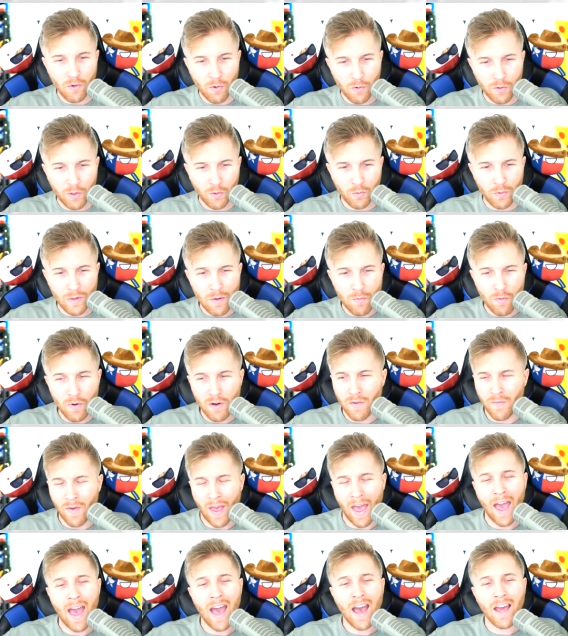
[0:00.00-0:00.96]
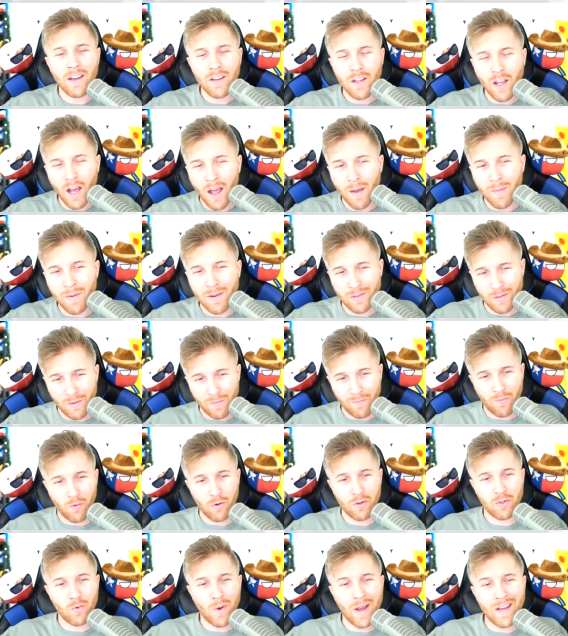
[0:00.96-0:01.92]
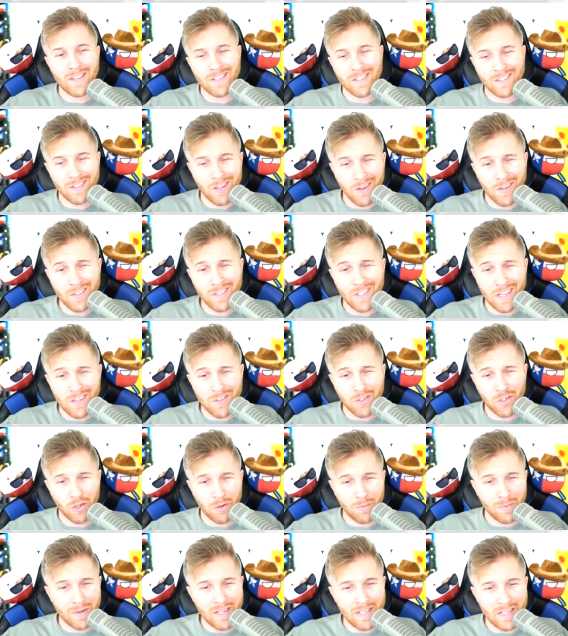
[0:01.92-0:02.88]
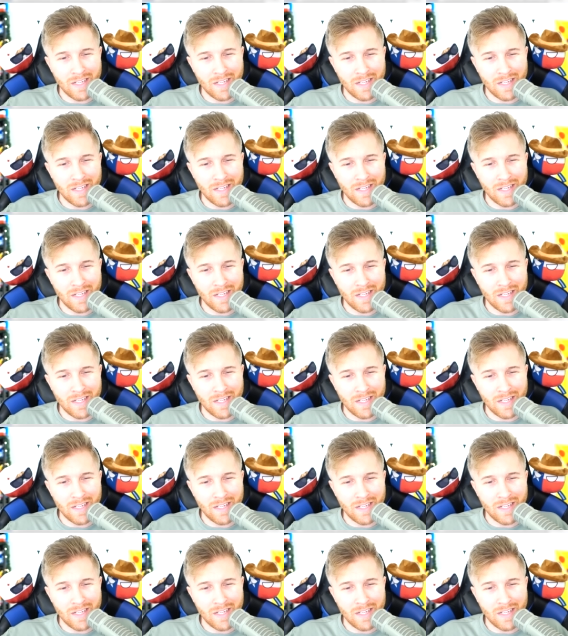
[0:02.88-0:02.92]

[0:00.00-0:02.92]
North Korea would have had communism for twice as long as East Germany